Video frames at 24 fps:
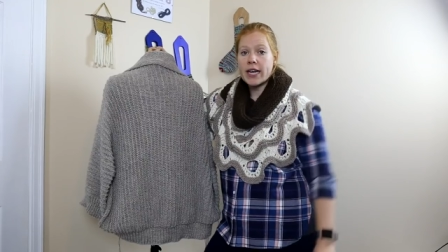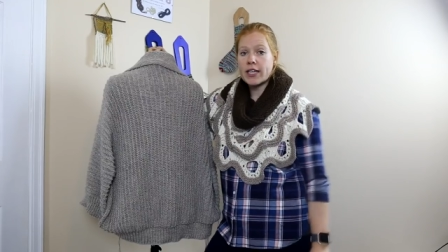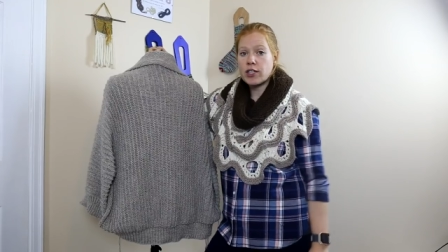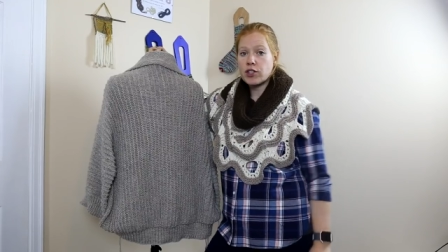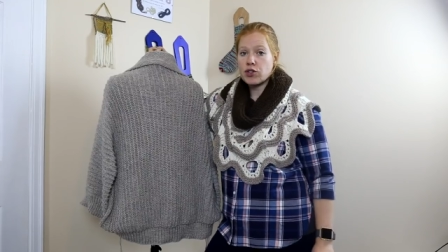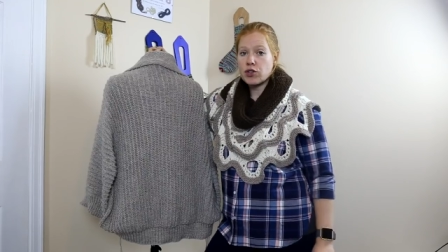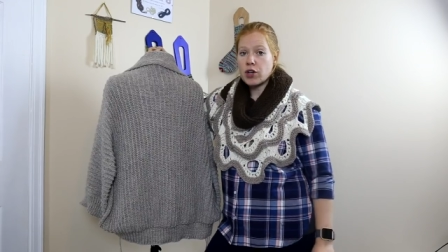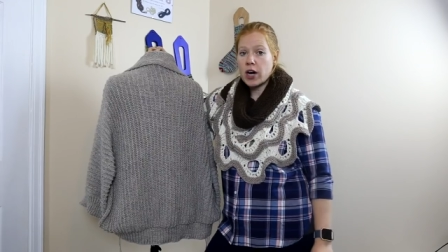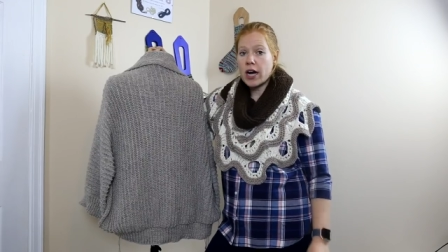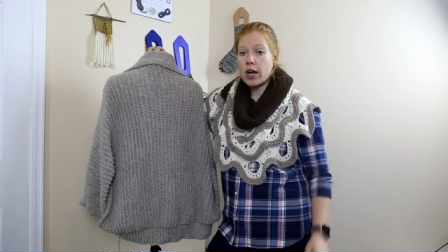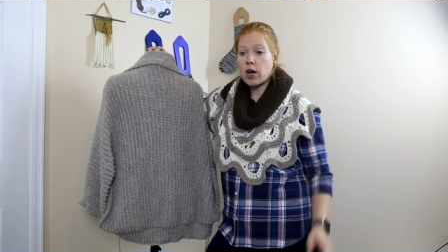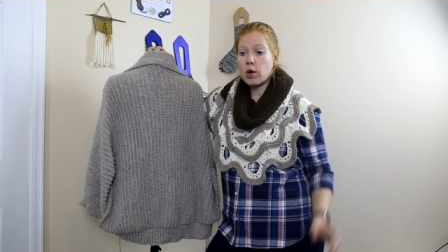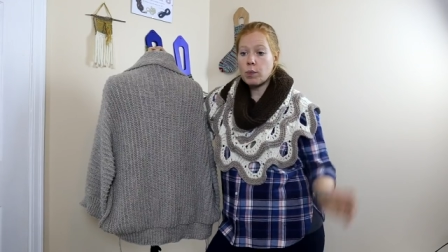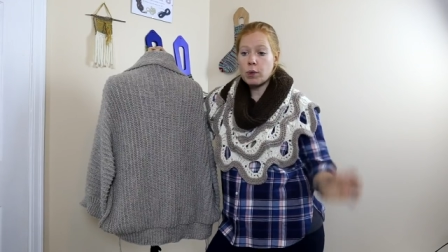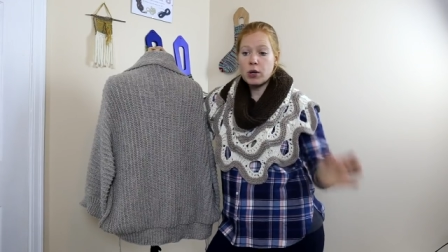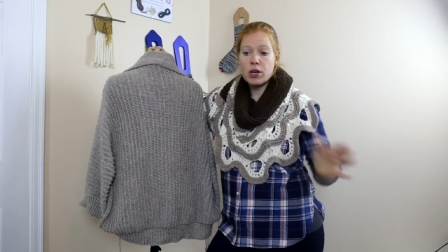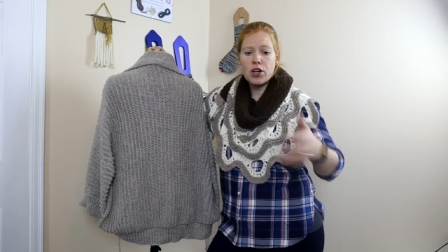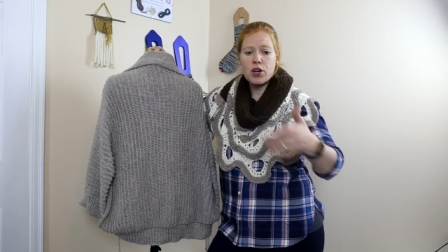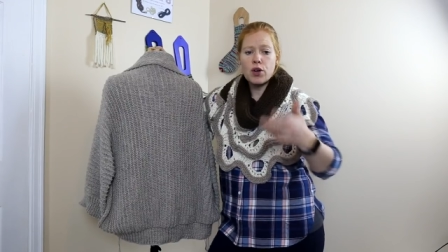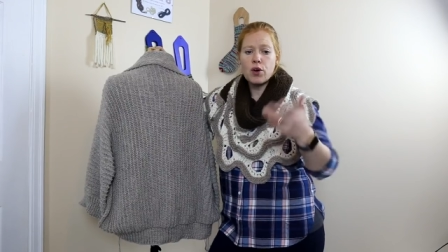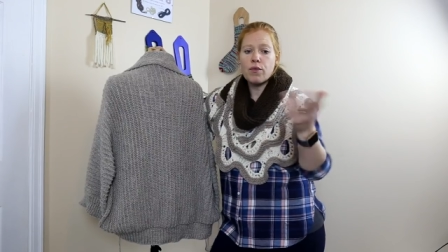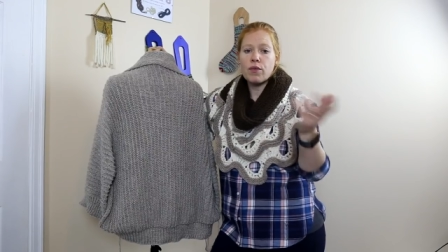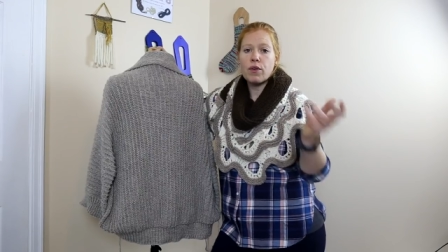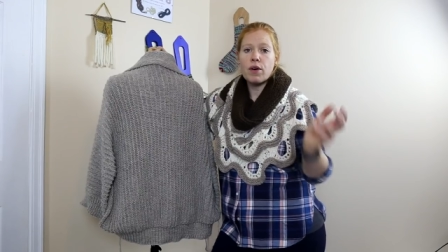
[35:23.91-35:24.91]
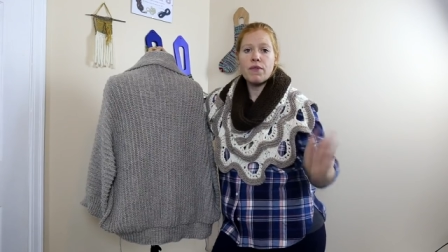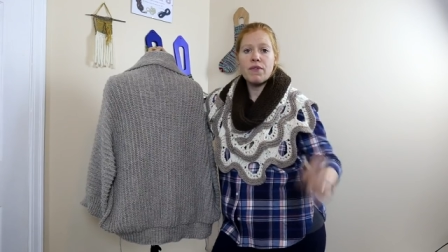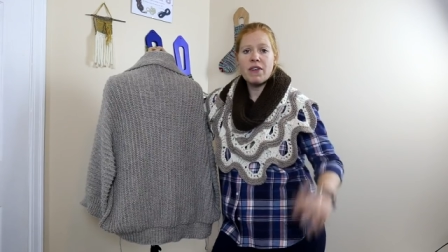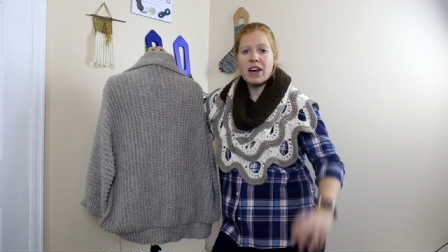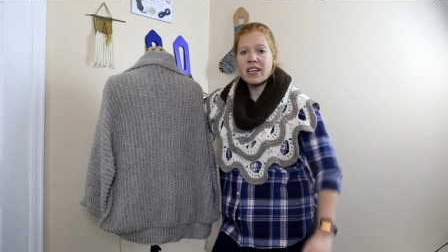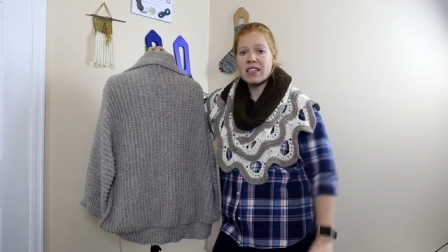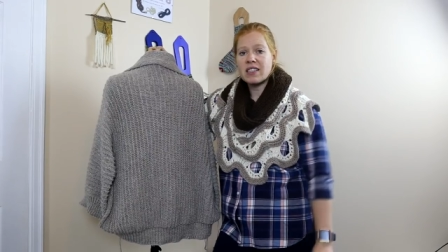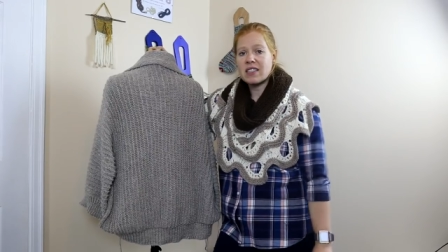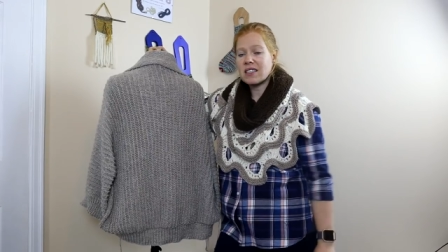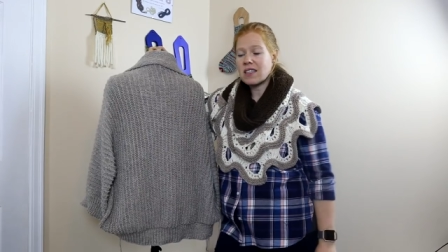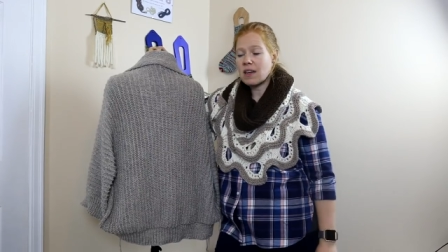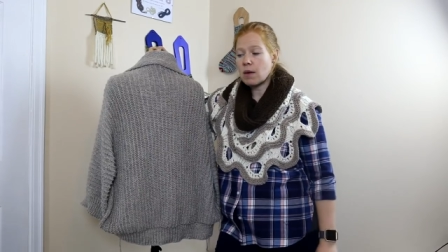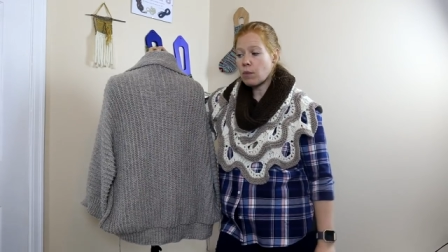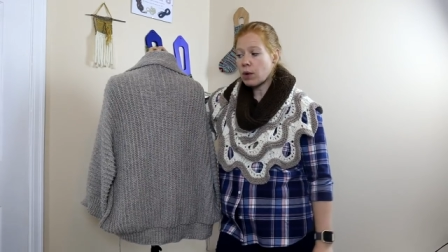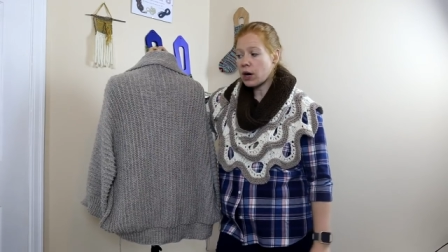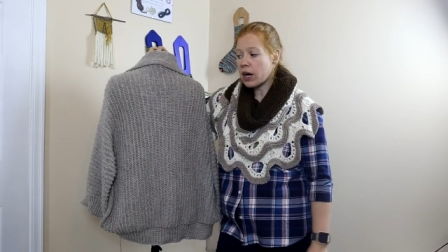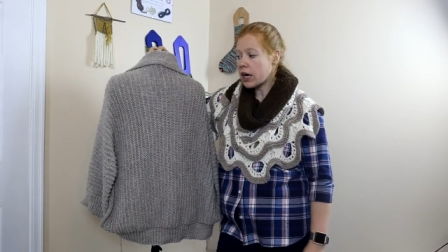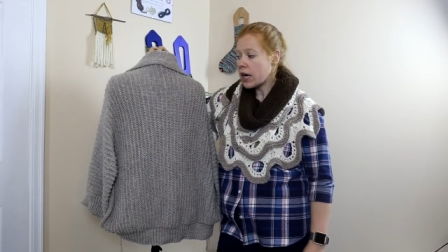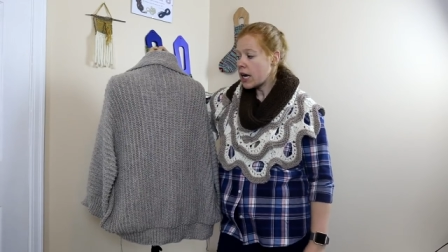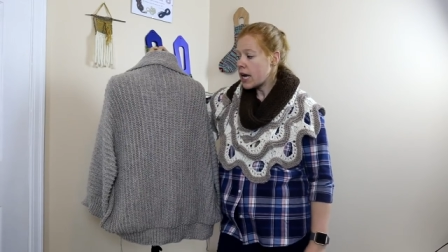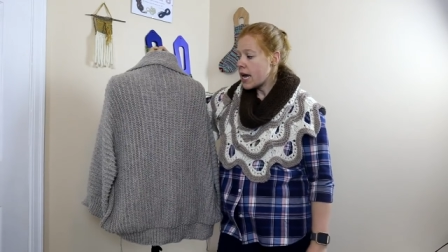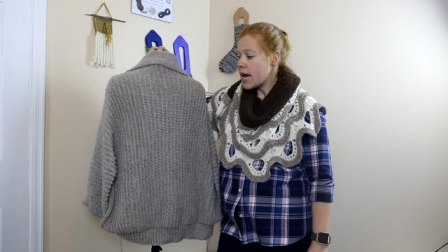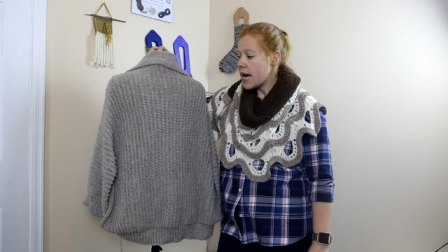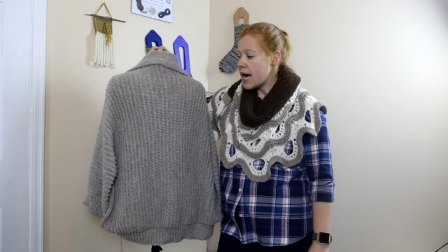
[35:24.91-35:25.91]
it's dry. I'll put it over a vent
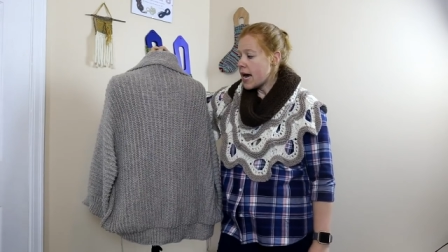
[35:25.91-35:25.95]
somewhere